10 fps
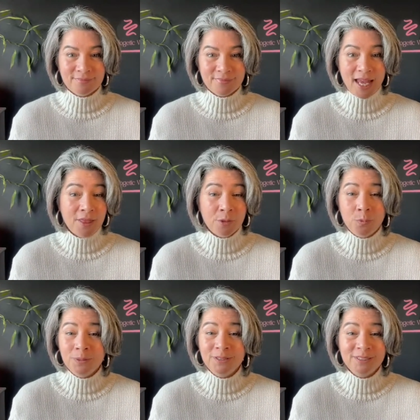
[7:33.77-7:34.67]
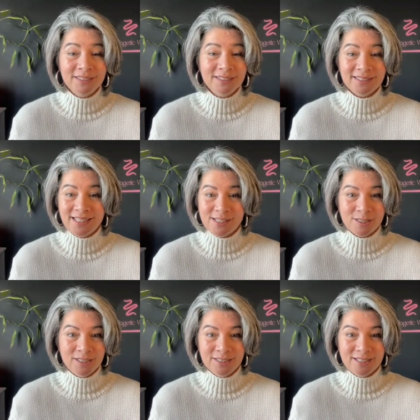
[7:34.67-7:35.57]
and the world is
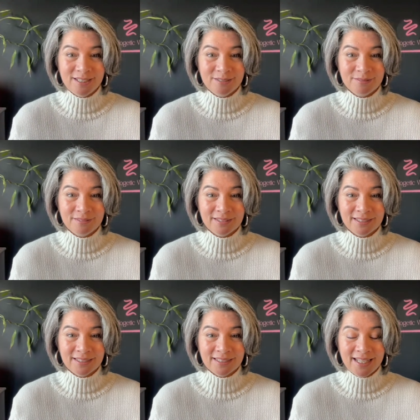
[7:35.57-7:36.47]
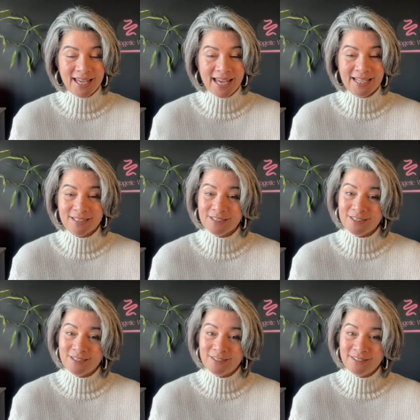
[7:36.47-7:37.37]
good. And
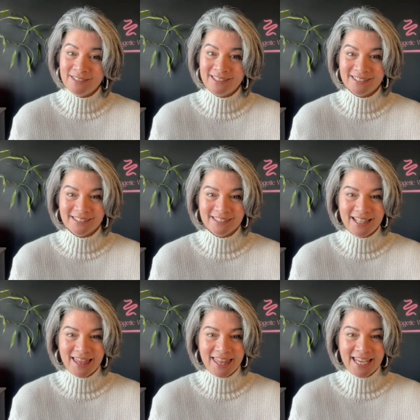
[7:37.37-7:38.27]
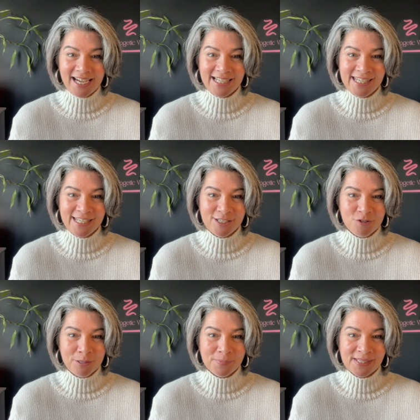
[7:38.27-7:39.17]
the idea
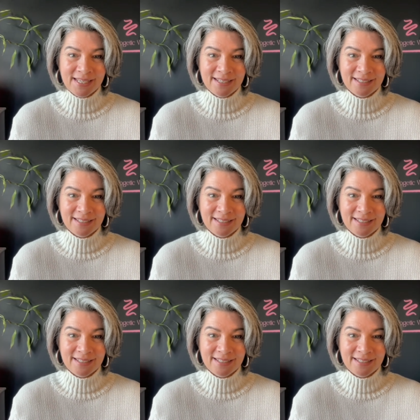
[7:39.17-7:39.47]
drops in.